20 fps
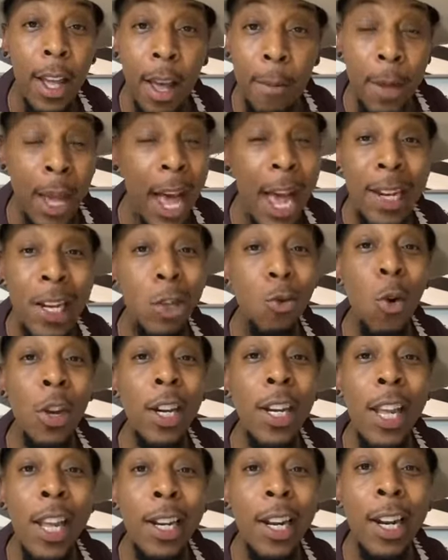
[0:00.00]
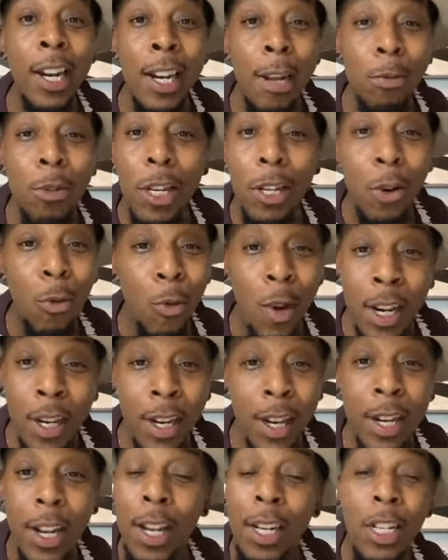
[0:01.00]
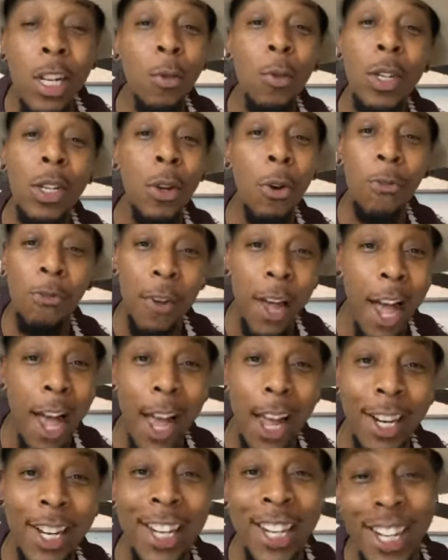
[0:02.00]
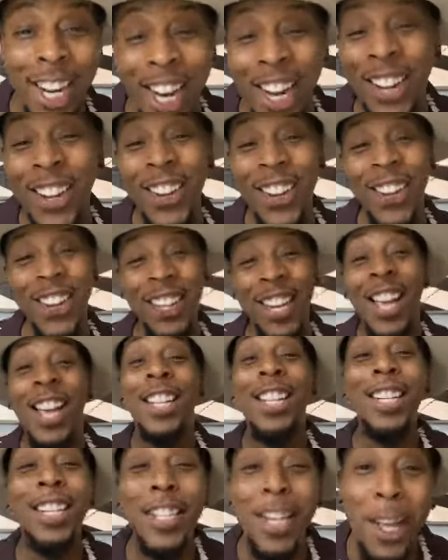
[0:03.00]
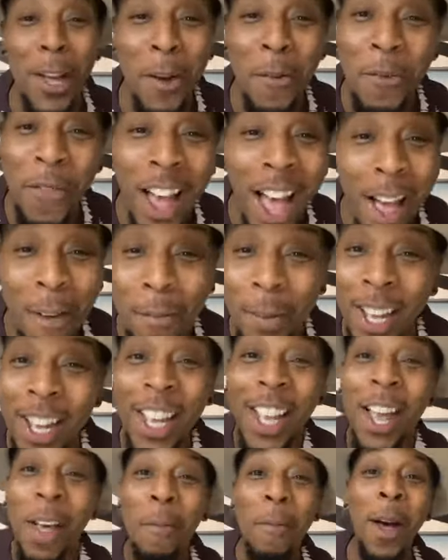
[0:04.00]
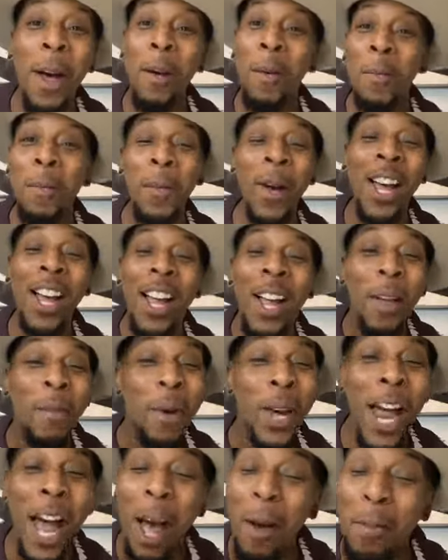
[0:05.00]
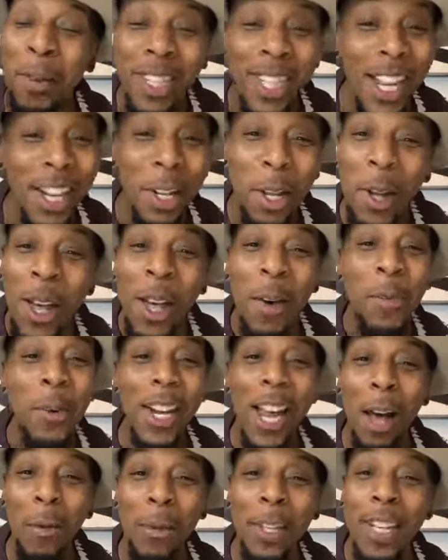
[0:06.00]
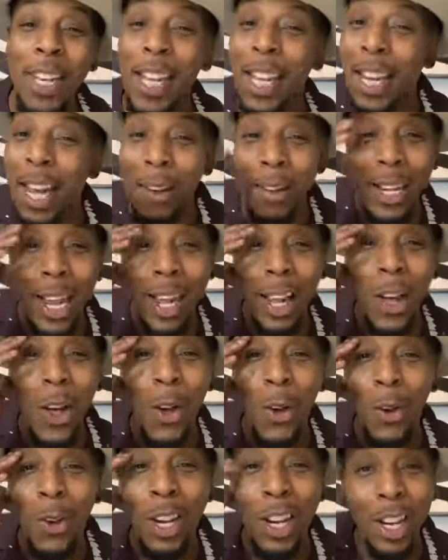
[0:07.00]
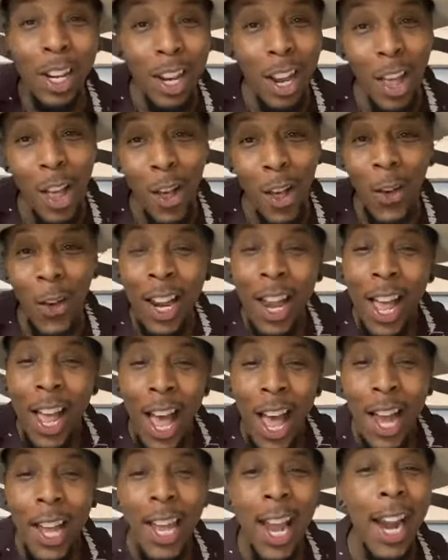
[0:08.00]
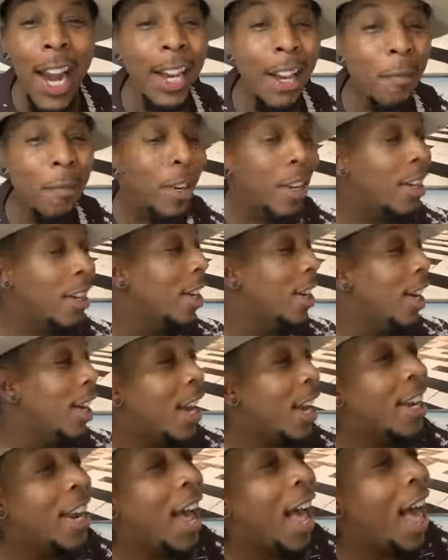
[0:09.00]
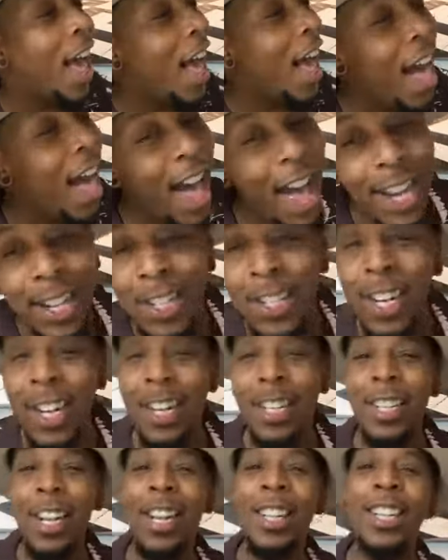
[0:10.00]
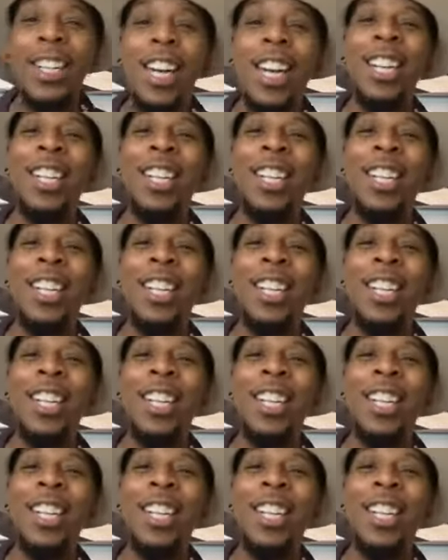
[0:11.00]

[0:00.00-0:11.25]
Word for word: I mean, I just wanted to get a glimpse of Dorinda. She was so fine. She's still fine, but, but, but I'm telling you, when I was a kid, I was like, oh, Lord, I can't even look her in the eye, Jesus.